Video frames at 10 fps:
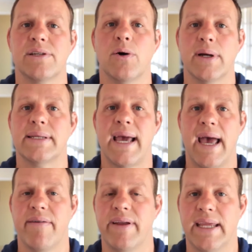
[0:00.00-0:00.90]
going to
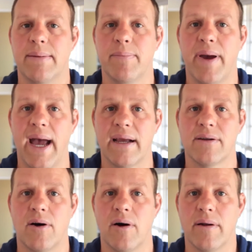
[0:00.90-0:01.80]
have an impact
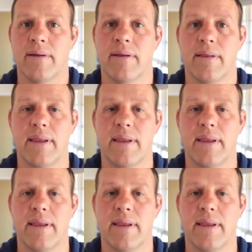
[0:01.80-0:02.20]
on